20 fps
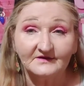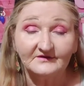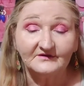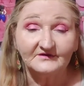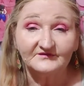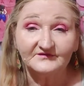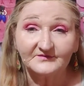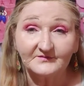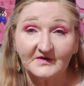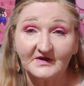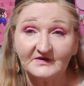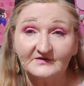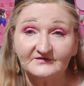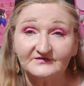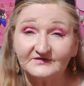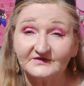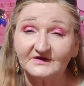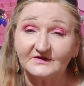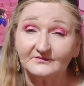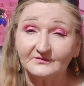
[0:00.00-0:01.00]
it's a palette
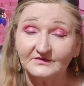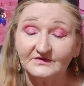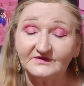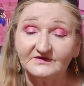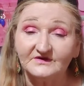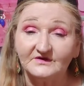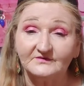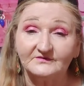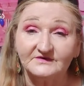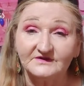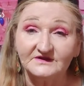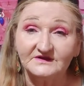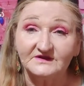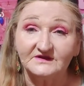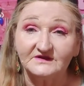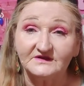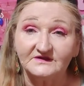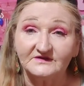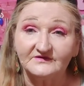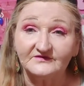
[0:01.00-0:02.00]
that I really don't
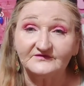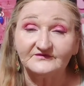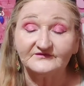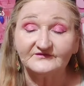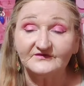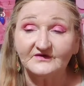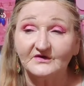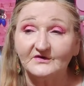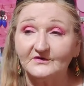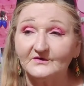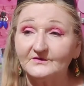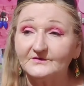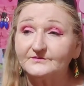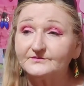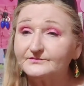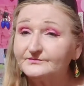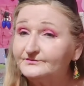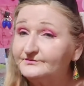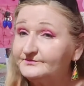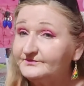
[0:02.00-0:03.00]
need. So
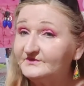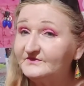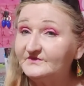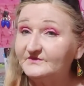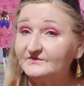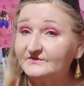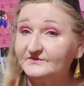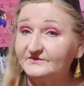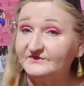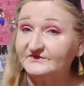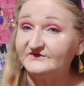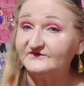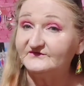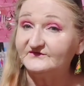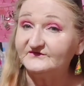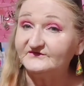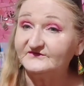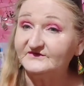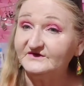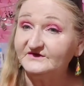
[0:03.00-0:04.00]
this
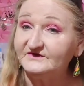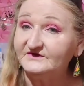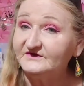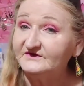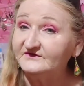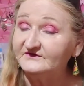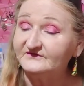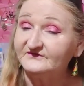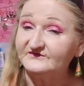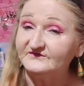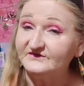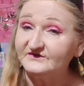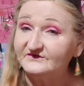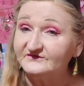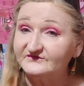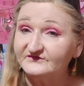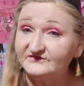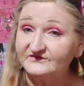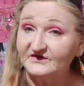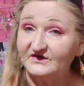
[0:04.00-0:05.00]
is it. It is the
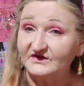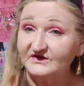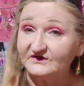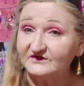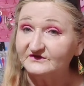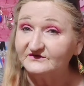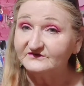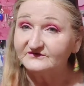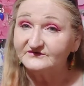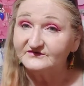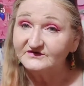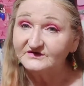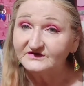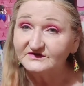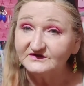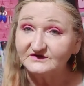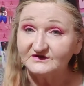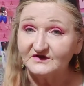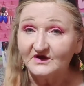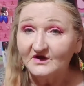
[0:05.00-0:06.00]

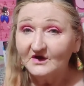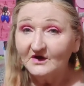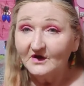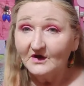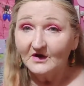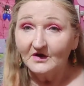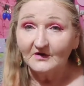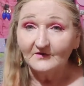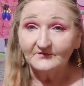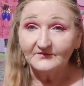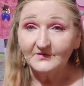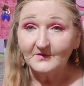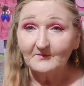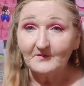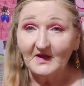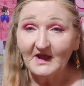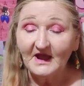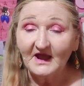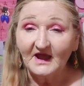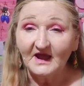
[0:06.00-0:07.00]
changing of the
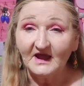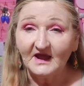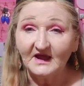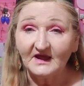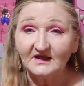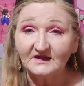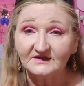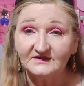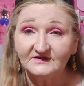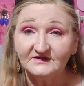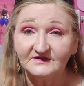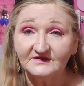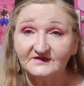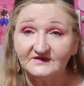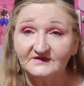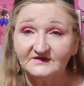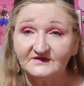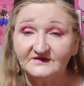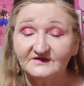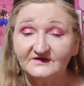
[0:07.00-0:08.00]

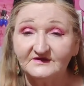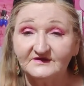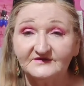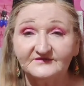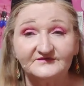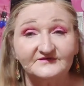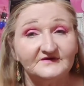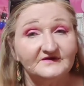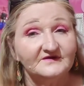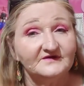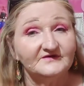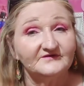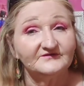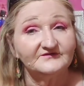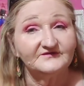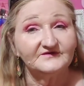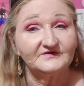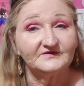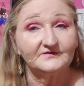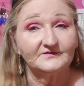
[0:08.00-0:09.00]
palettes.
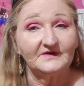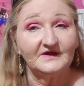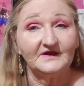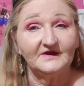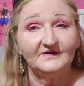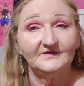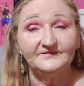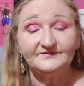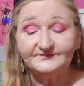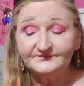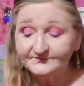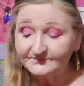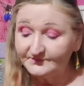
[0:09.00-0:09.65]
Stick around.